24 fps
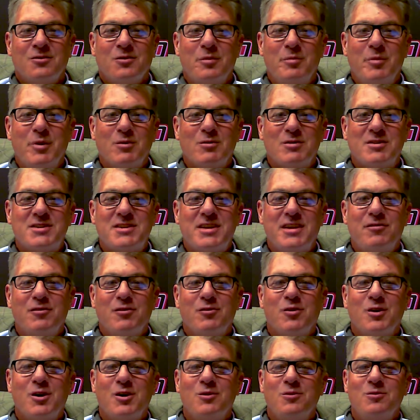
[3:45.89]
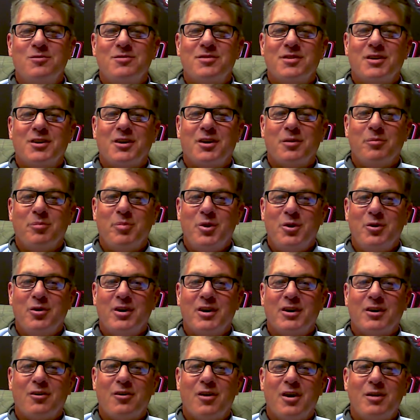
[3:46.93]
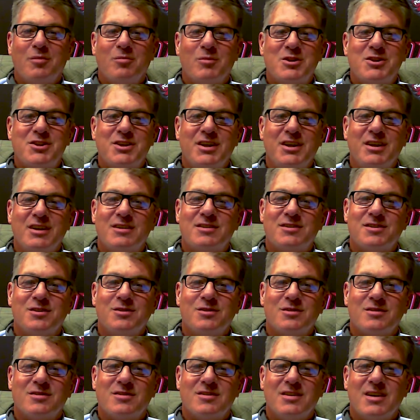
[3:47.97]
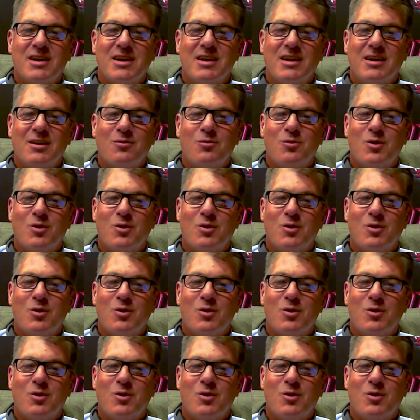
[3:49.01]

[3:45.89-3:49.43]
We've been with Stephen Rhoads and the Computer Integrated Machining students today,